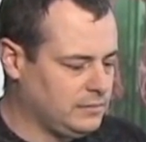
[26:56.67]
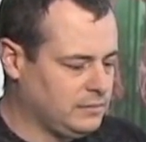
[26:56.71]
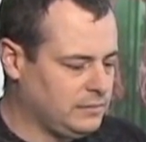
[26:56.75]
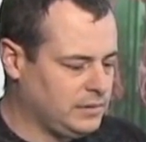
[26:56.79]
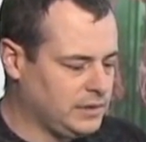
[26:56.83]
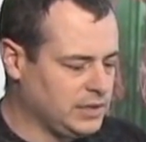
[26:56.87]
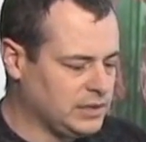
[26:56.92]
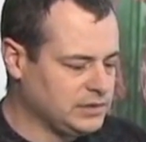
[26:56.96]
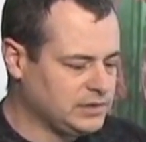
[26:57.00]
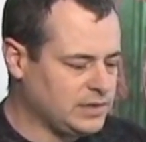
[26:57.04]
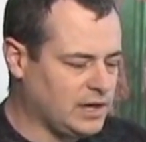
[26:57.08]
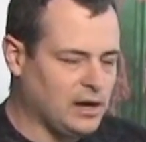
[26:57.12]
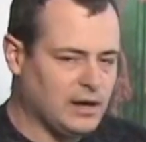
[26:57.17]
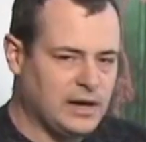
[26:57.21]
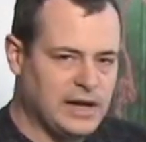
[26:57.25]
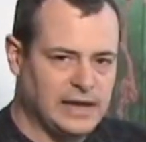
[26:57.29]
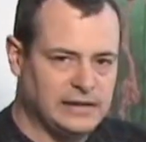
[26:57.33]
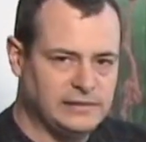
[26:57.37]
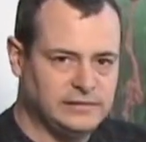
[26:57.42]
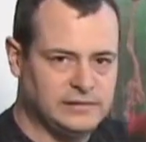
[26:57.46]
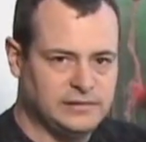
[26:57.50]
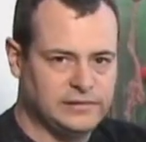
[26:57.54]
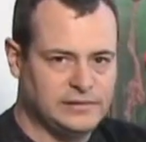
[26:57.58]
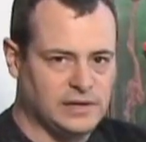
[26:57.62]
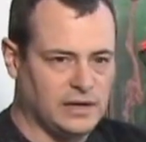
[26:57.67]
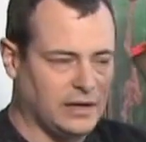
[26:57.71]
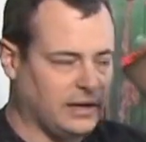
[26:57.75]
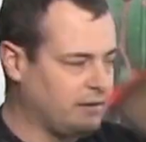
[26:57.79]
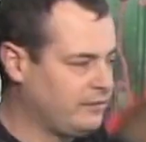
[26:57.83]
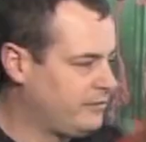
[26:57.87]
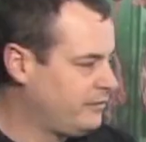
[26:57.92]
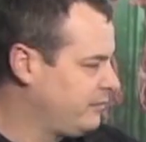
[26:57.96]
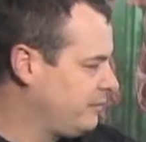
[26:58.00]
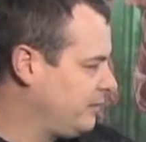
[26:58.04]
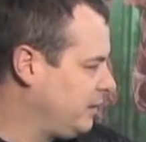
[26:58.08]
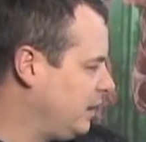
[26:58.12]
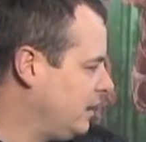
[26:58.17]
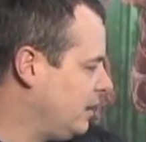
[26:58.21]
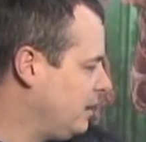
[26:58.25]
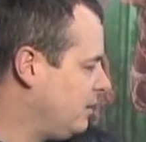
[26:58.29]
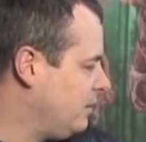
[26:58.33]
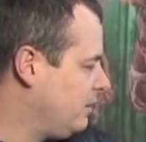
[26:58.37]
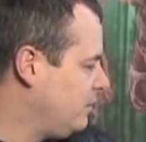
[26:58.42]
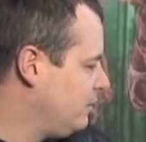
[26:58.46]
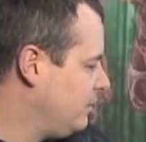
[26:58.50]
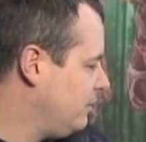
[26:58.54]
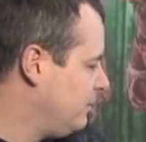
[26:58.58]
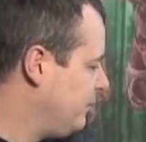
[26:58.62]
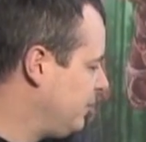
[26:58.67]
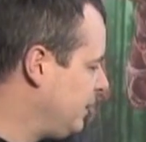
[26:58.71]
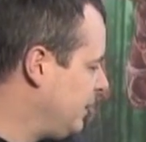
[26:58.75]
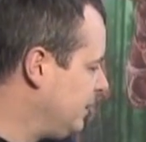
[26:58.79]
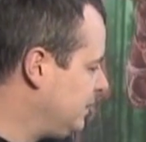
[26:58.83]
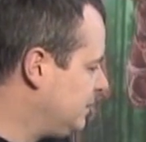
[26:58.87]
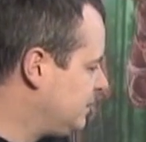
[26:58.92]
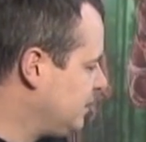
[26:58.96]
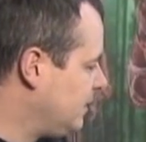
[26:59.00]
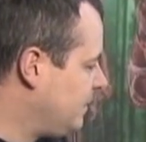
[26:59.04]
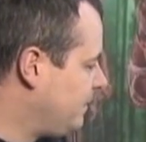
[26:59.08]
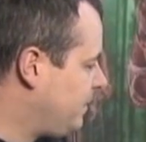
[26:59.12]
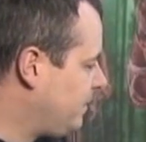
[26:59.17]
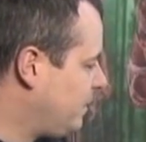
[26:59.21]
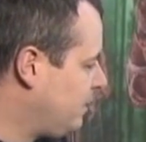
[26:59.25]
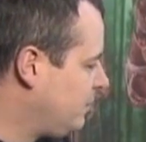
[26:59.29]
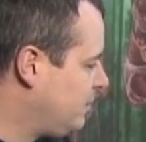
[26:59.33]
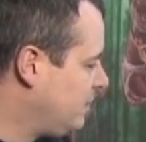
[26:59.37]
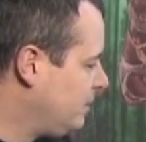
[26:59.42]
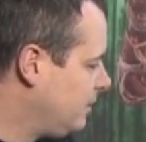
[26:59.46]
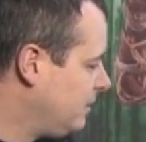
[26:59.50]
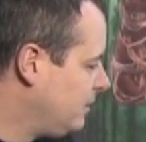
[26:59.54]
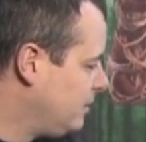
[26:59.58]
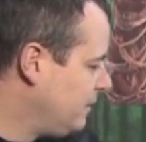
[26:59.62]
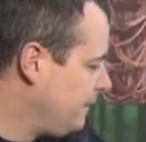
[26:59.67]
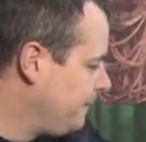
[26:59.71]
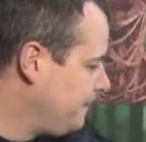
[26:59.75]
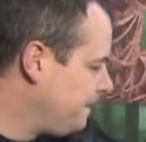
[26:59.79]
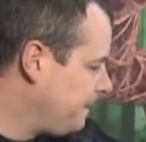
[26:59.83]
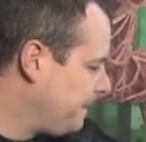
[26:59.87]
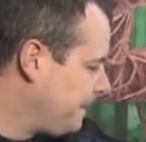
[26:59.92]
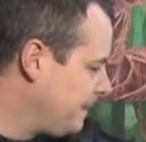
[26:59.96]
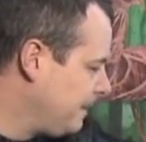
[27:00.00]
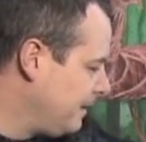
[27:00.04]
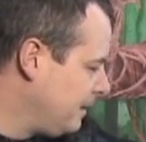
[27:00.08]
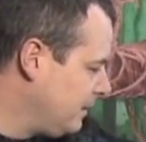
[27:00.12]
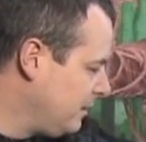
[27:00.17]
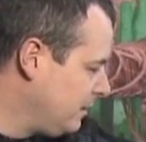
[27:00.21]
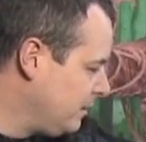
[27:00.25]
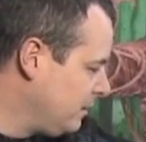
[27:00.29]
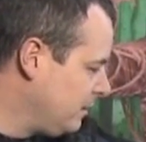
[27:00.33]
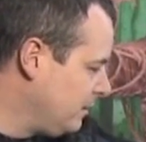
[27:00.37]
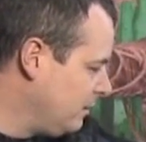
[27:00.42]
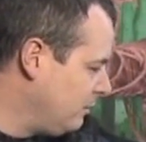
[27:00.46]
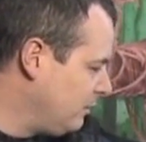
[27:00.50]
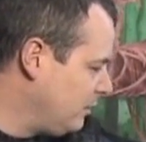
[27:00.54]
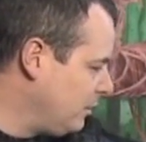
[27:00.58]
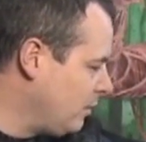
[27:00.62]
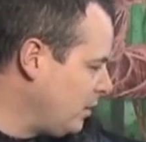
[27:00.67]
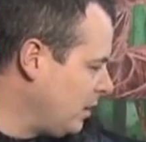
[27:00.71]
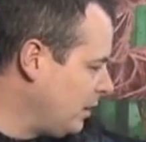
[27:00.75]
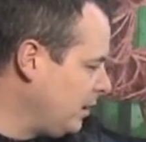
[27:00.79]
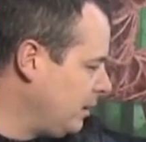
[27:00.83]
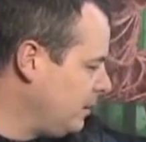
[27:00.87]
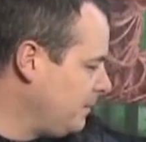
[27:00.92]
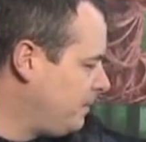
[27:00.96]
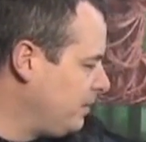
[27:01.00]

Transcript: there's all kinds of stuff, you know, very simple. We wanted to